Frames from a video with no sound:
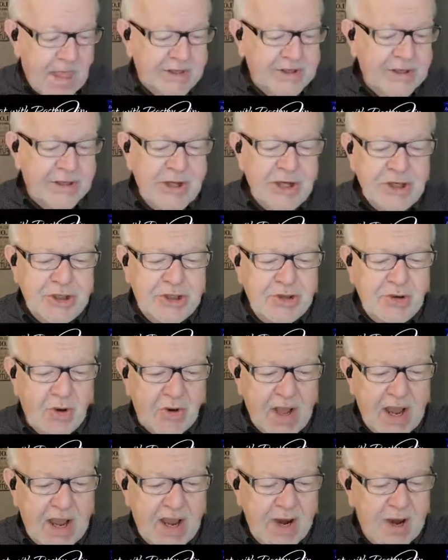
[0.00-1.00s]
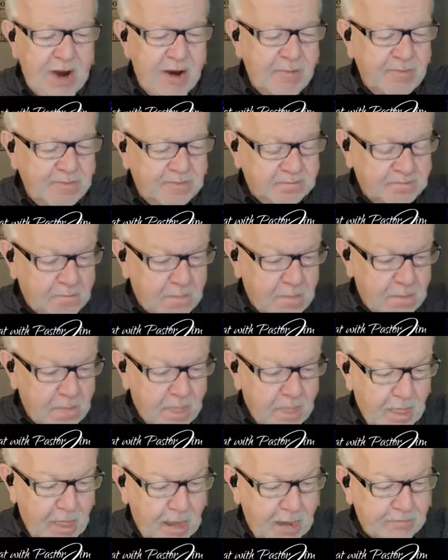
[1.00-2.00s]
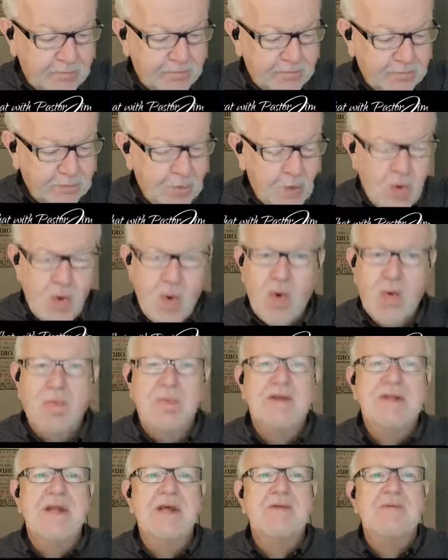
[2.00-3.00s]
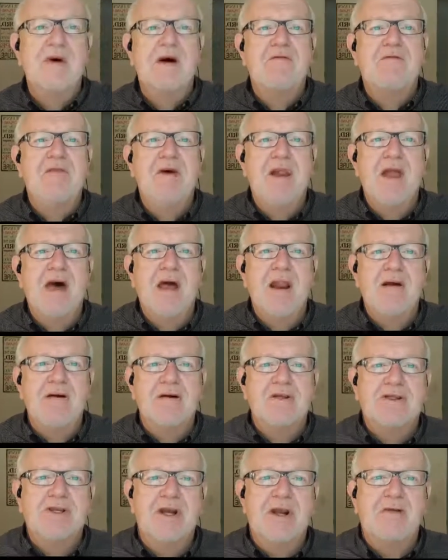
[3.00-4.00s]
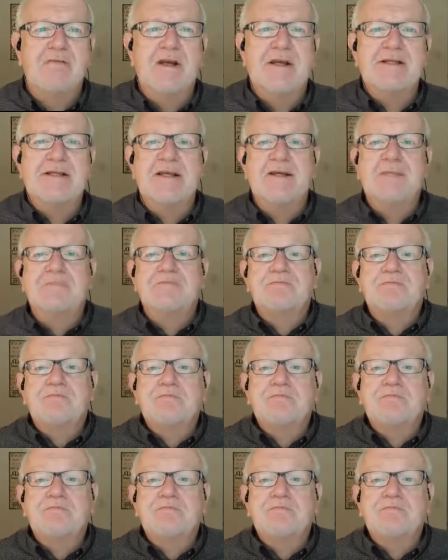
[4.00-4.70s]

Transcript: Denise, you okay in there? Woo, Denise about fell out of her chair right then.